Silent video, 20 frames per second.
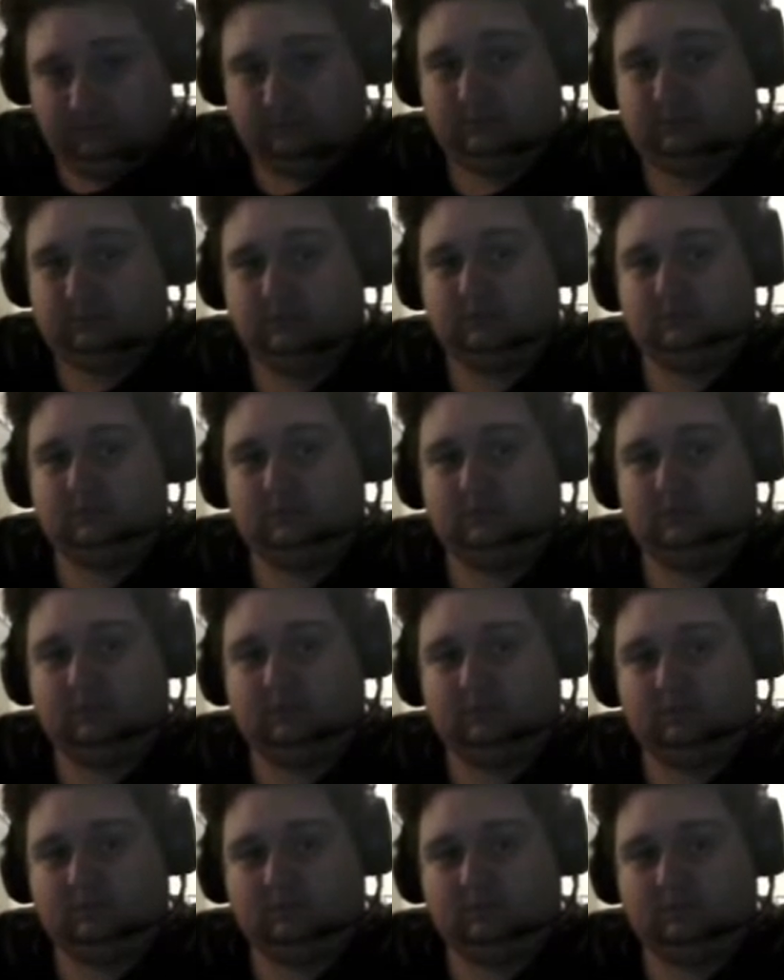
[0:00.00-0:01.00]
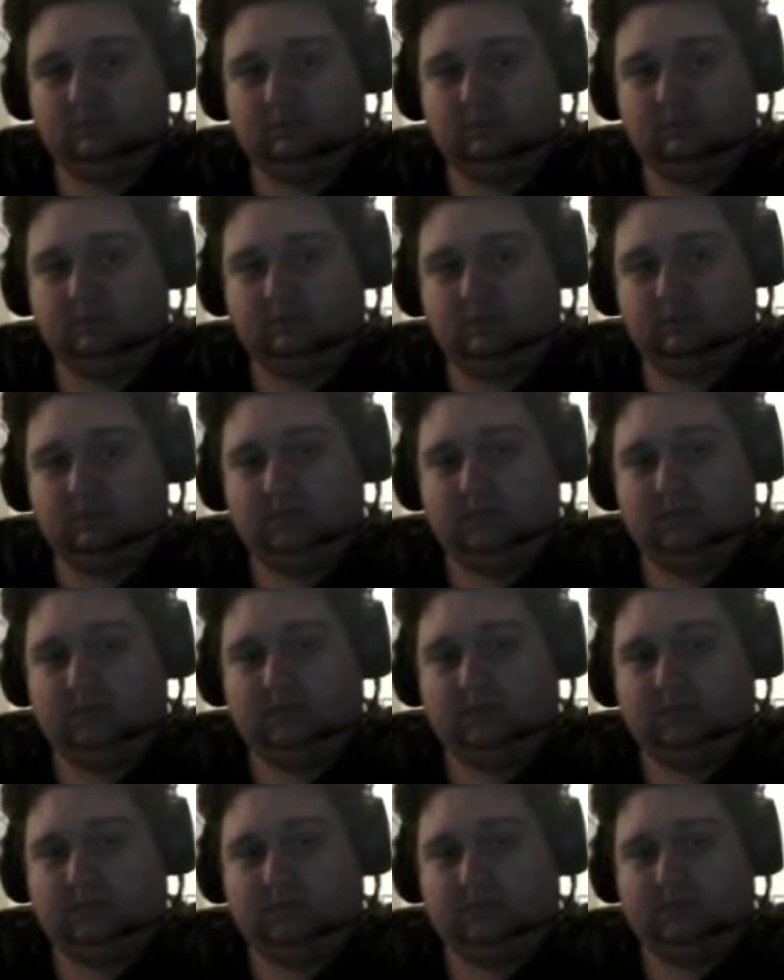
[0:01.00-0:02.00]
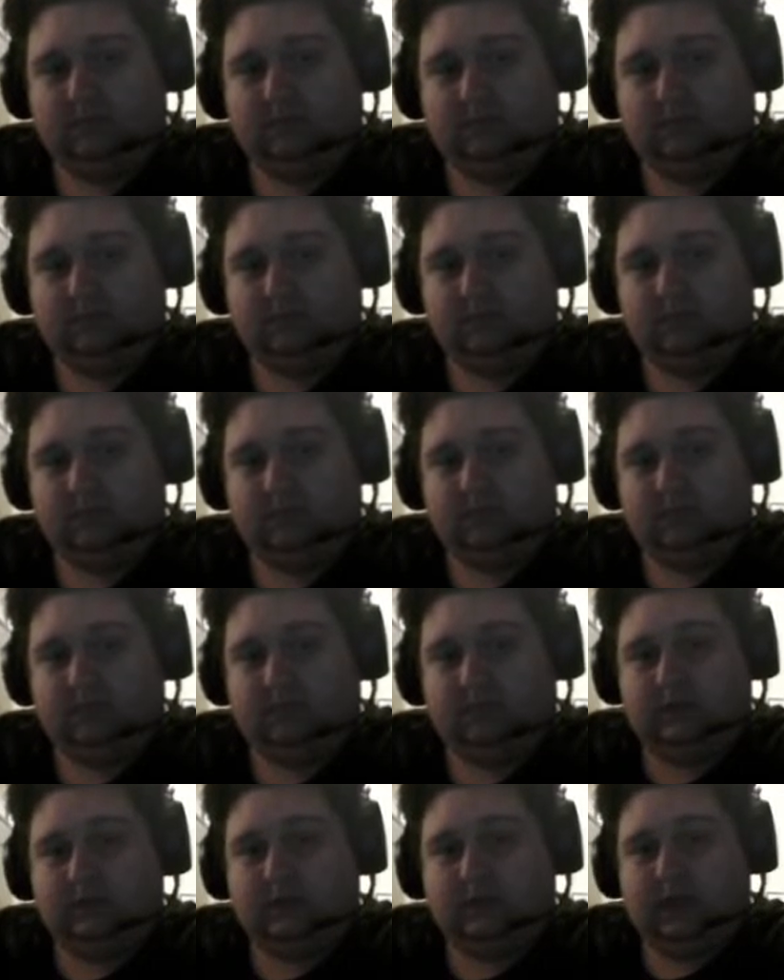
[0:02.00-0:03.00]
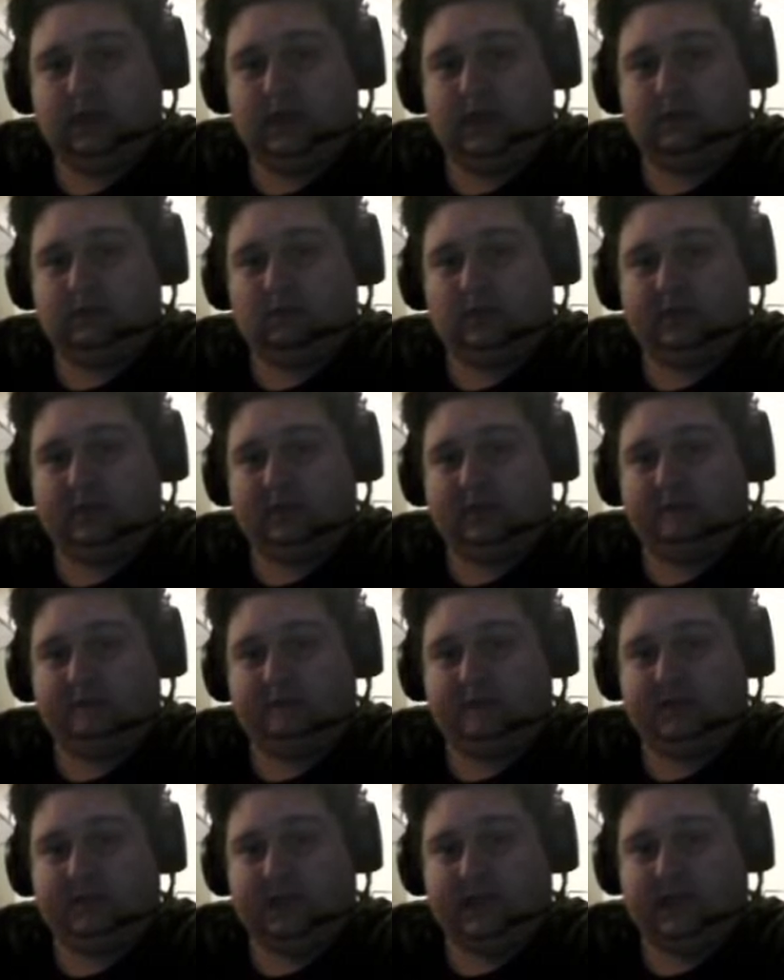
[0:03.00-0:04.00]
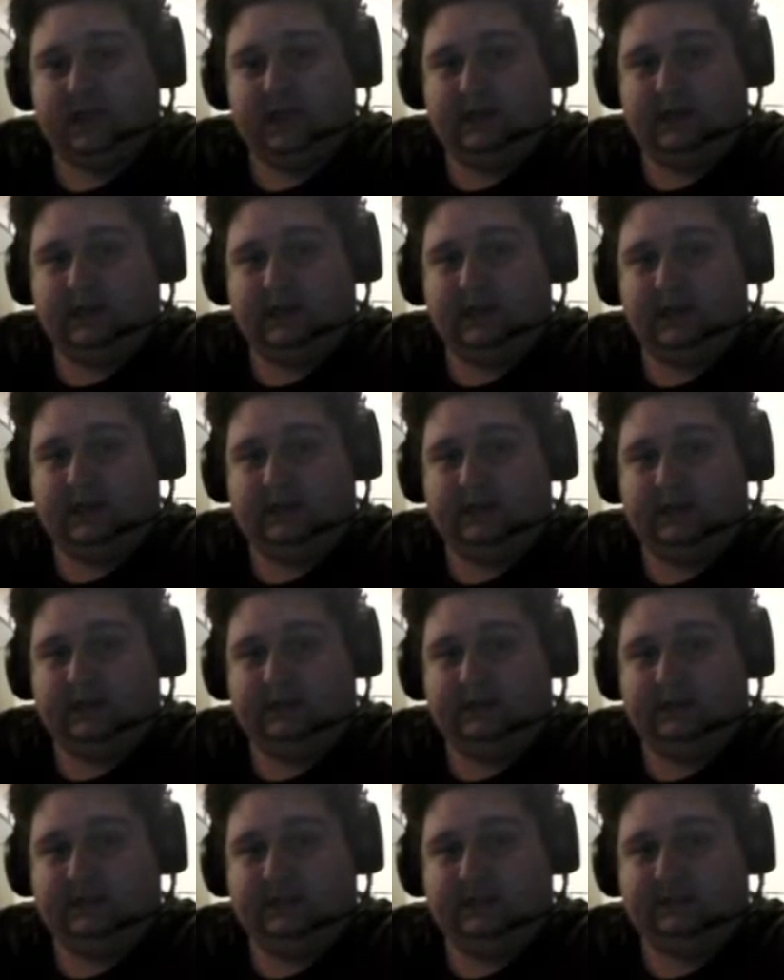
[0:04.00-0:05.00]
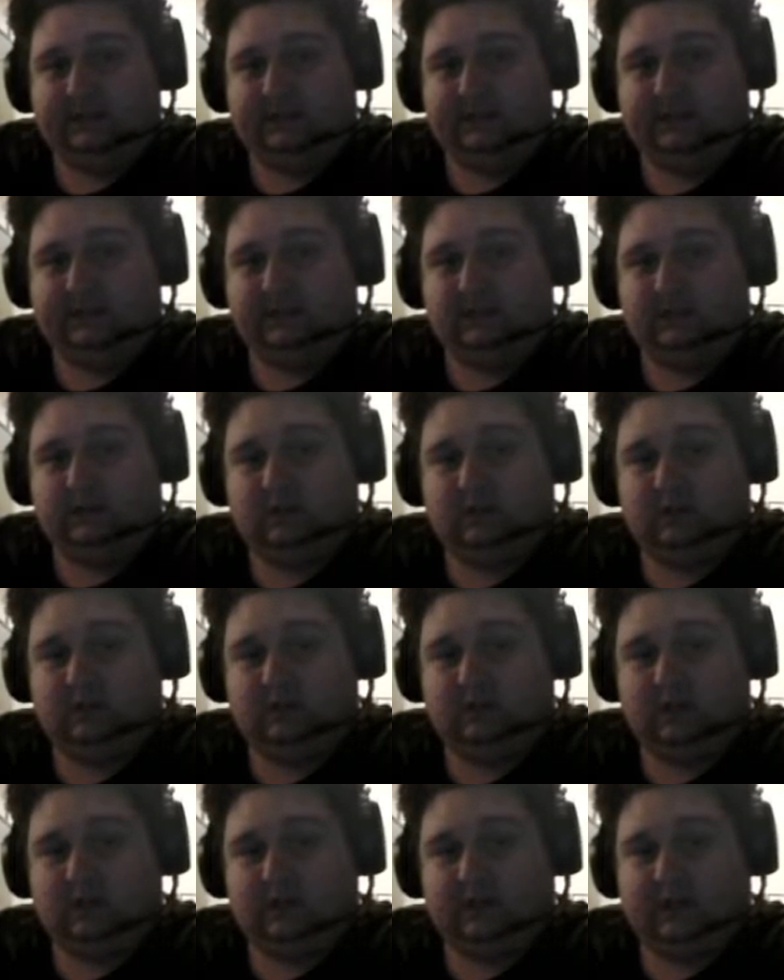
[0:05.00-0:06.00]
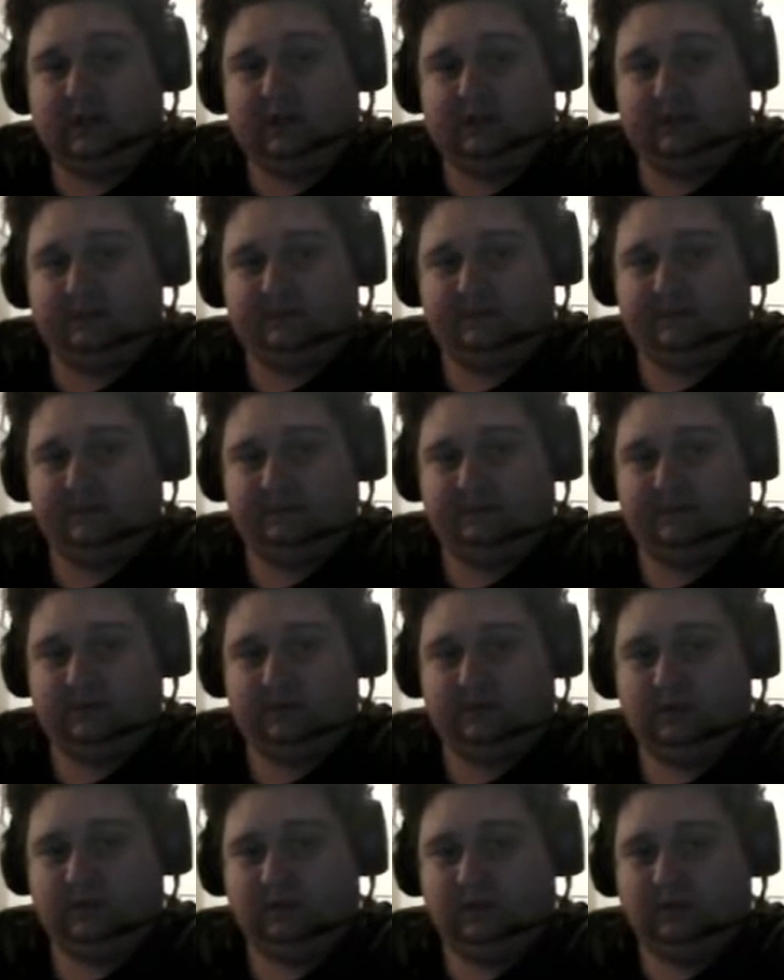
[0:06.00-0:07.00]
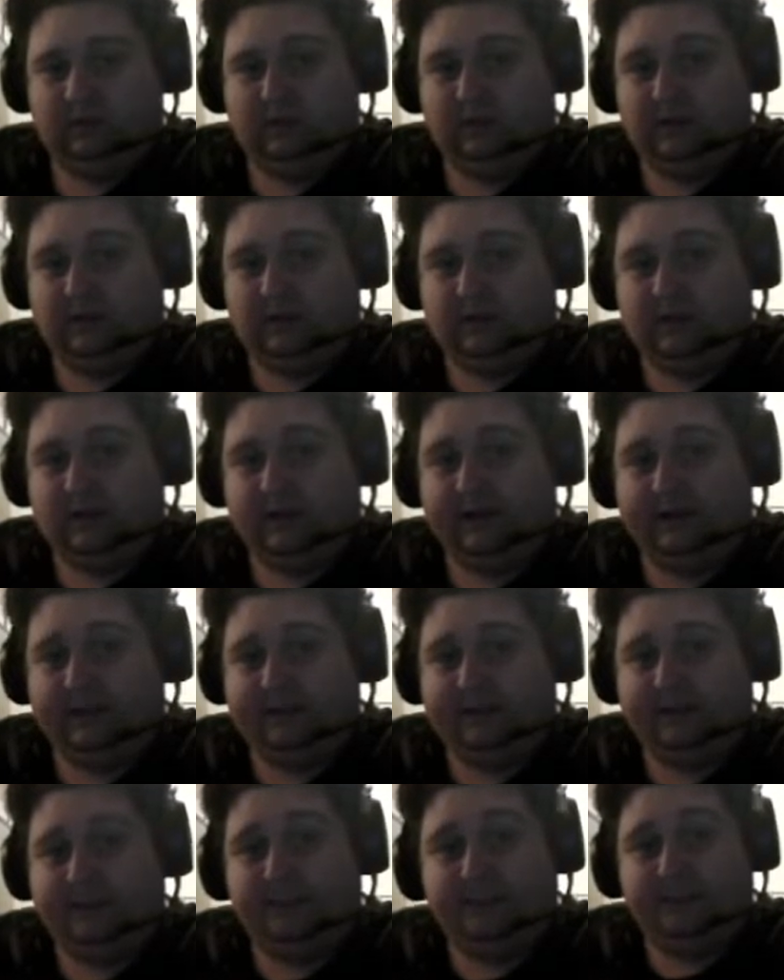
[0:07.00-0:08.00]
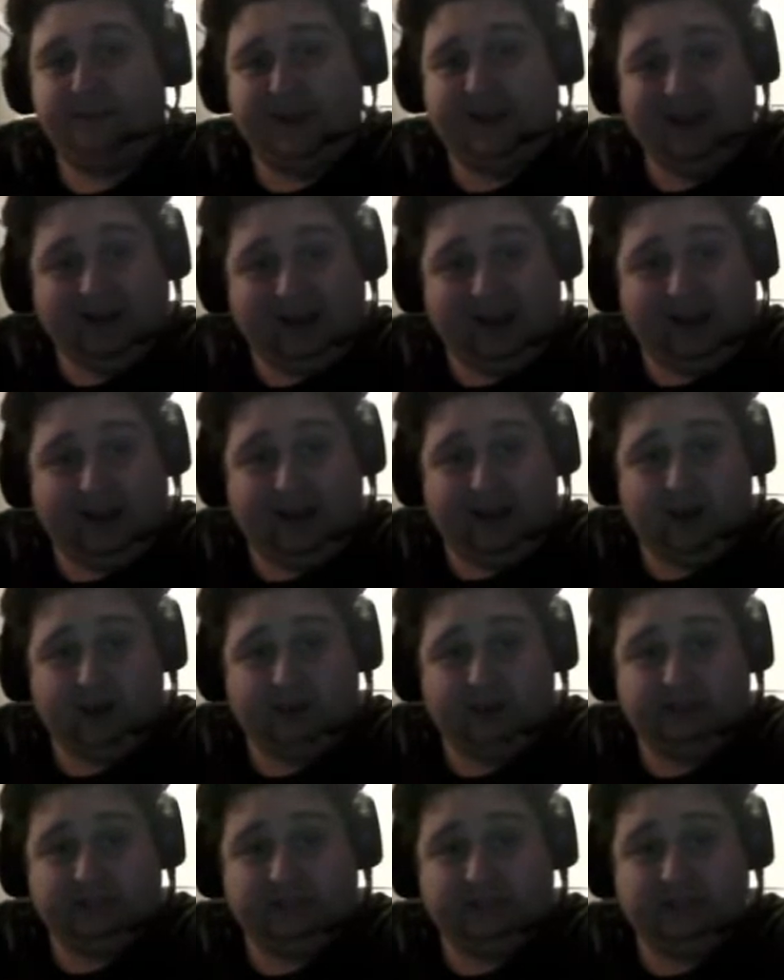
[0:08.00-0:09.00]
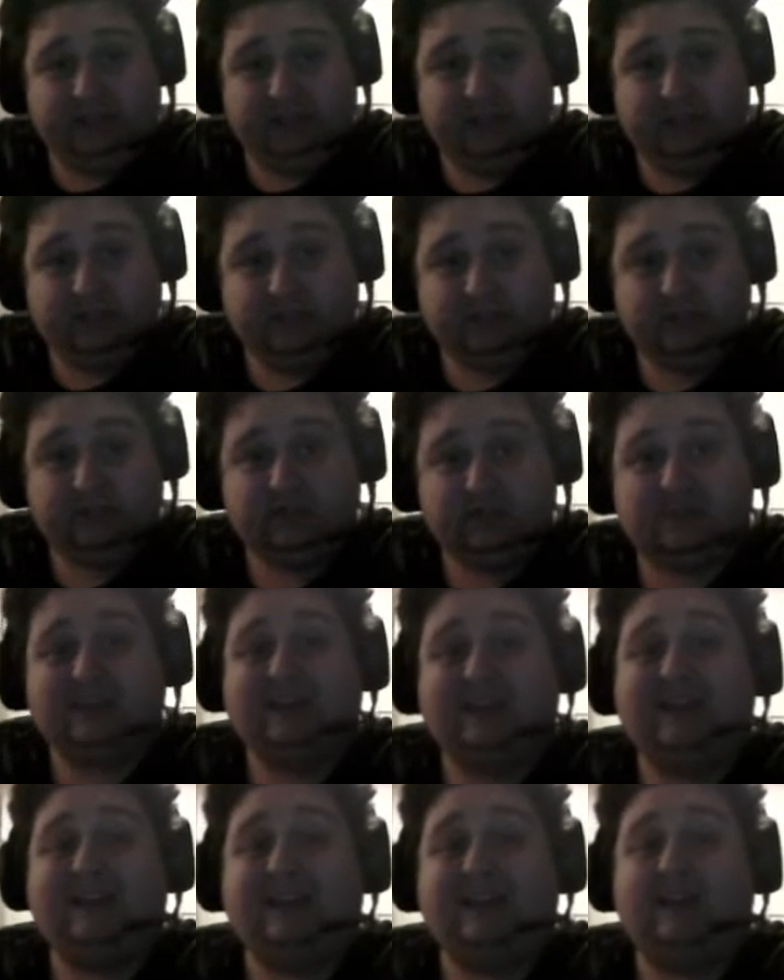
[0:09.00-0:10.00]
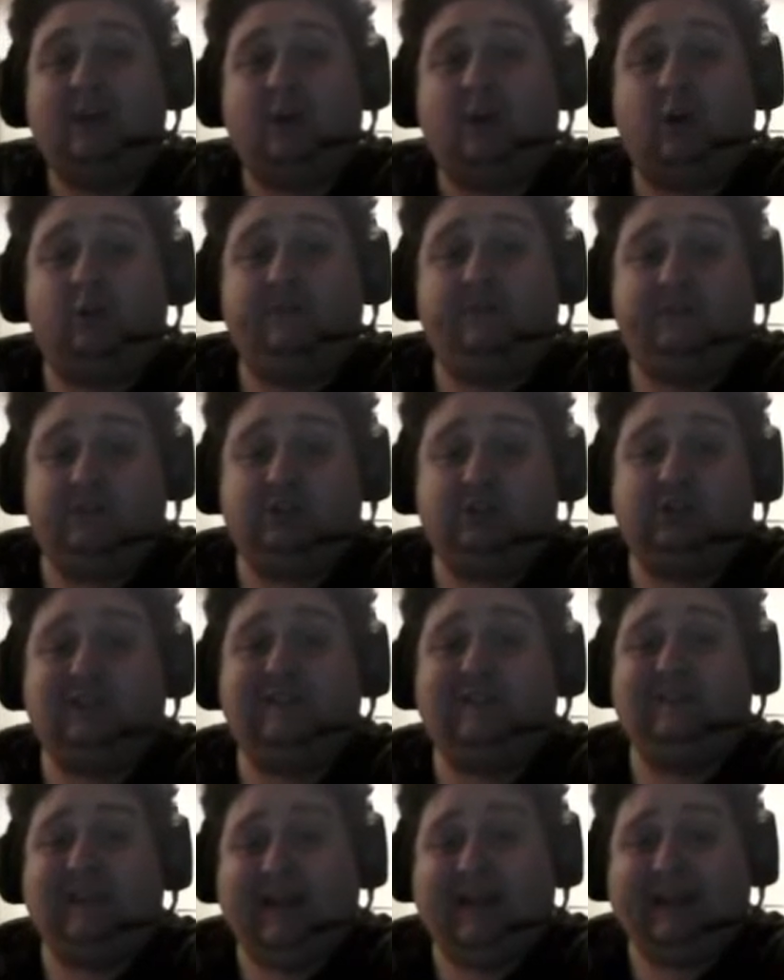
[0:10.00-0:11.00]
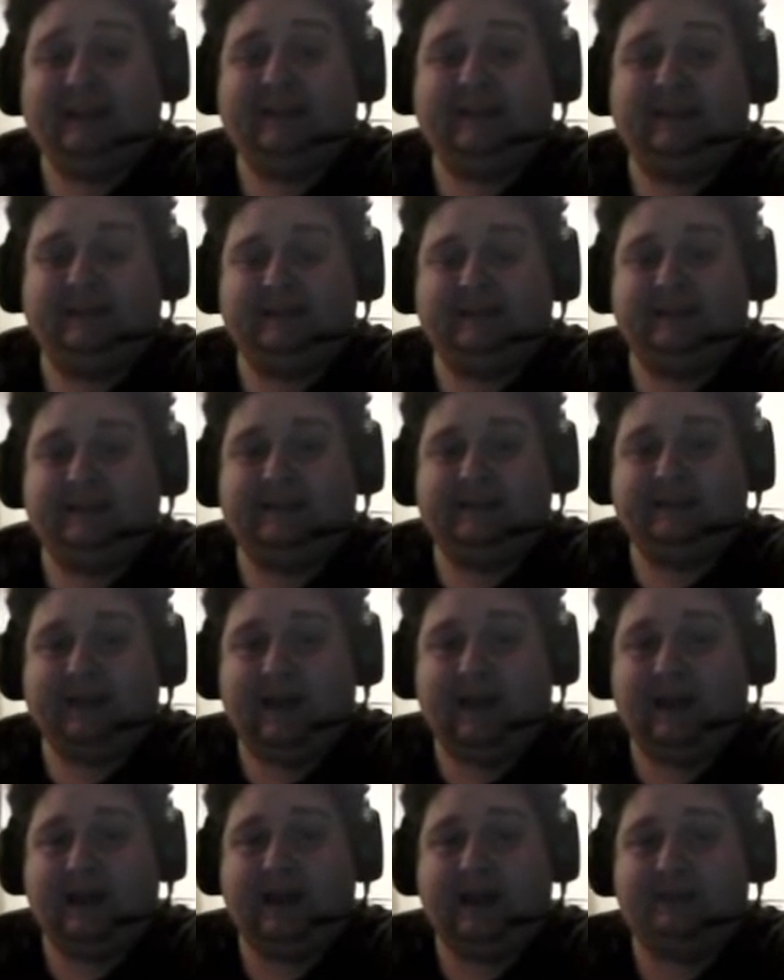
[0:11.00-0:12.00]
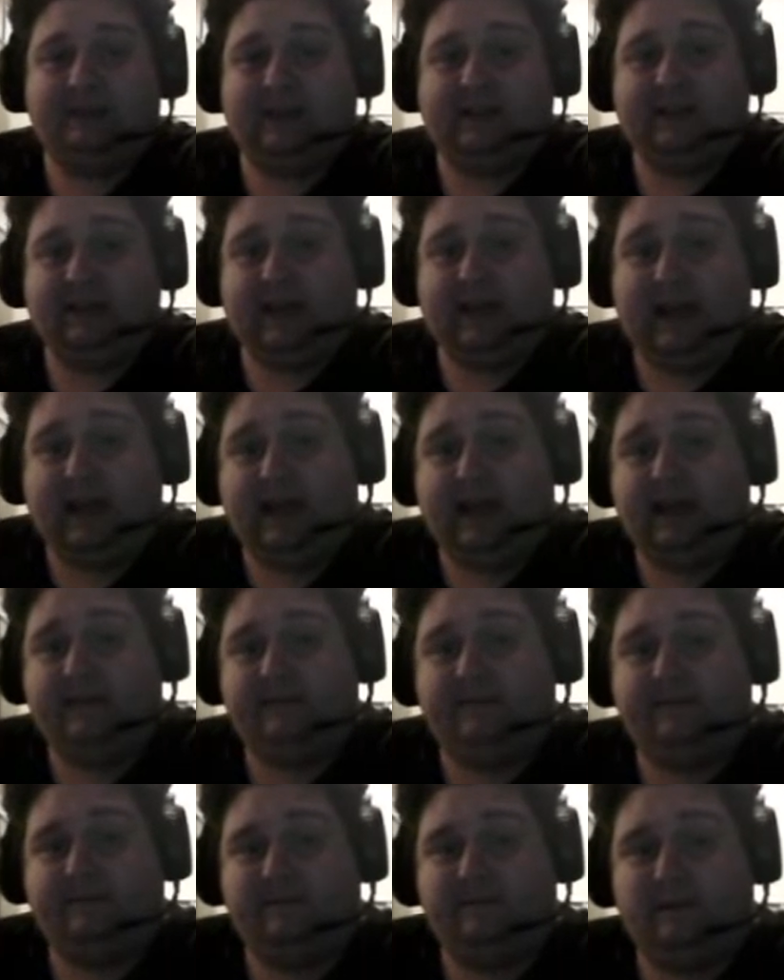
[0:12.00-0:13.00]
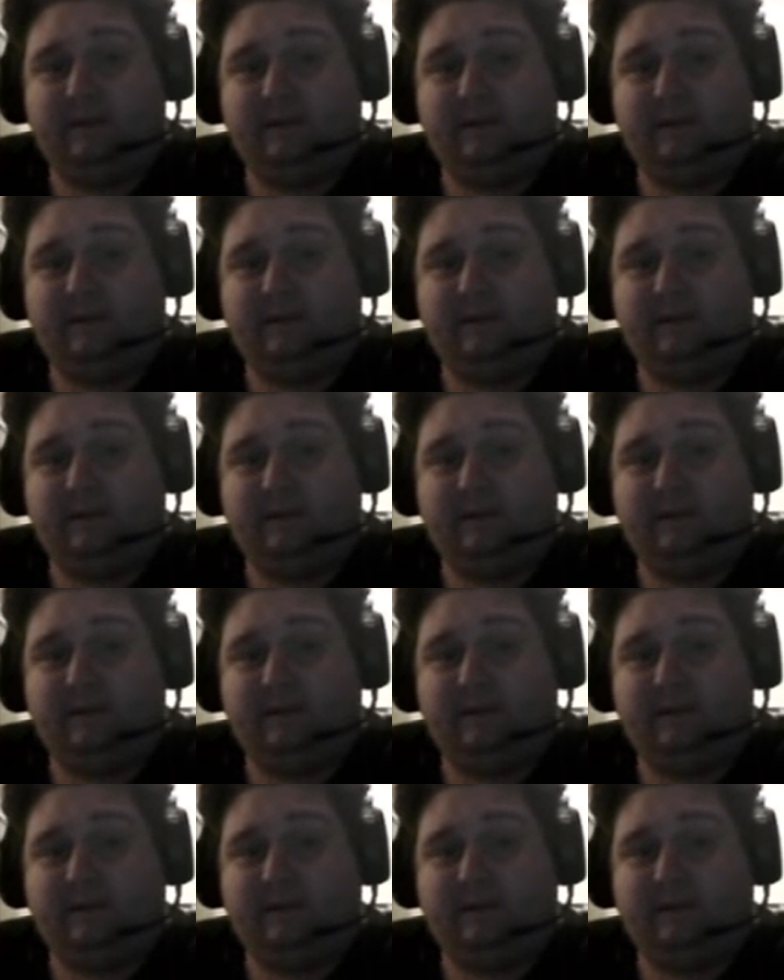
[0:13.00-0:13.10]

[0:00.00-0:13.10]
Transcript: uh, next week. Those are on hold. And what they've done is they've cut the Monday airings so they can uh-huh. artificially lengthen the time that they have